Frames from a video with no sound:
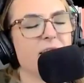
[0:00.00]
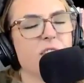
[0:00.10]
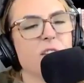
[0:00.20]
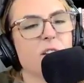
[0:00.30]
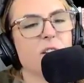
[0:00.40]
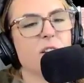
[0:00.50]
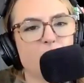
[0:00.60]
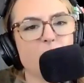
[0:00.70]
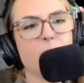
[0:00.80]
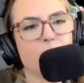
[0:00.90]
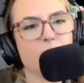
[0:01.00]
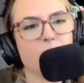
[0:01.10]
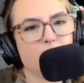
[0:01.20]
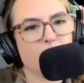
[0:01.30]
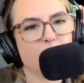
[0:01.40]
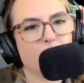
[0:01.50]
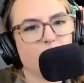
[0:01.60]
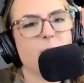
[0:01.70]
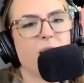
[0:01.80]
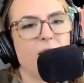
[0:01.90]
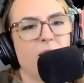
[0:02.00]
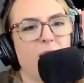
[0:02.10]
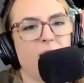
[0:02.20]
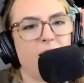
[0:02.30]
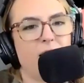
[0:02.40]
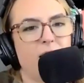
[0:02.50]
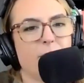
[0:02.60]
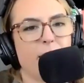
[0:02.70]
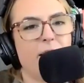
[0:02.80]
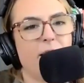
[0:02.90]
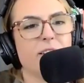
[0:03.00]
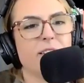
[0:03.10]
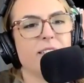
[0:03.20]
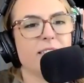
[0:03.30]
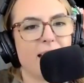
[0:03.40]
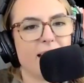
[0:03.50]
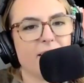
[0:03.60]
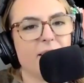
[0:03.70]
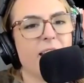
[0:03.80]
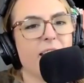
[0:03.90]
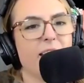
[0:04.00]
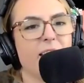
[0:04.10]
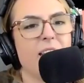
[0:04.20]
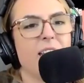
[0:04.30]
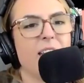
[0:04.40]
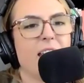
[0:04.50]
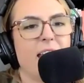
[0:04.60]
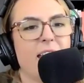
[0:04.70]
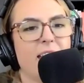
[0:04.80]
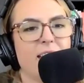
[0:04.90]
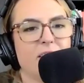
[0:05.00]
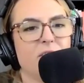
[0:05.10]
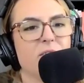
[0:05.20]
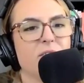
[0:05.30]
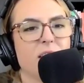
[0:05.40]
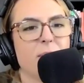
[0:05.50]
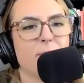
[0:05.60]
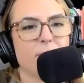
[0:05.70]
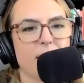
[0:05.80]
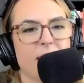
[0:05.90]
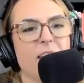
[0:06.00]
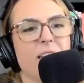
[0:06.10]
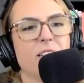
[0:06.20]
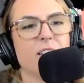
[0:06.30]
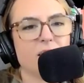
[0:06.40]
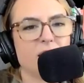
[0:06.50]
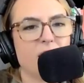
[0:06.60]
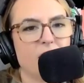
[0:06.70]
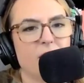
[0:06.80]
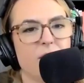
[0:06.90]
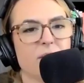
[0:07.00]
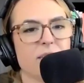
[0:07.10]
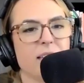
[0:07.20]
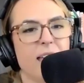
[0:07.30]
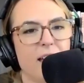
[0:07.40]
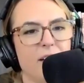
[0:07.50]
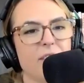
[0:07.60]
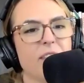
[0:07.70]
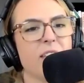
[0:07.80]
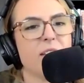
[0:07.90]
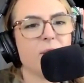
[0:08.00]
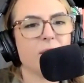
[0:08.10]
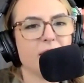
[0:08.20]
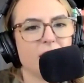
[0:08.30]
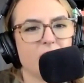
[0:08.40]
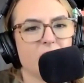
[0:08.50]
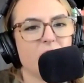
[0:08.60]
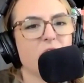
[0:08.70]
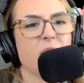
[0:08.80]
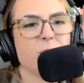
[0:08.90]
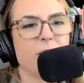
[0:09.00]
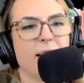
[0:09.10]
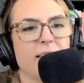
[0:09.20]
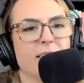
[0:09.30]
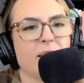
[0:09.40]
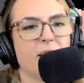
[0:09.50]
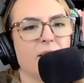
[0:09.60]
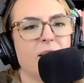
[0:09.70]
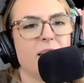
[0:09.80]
so vulnerable to be honest about desiring a committed, close, healthy relationship, right? So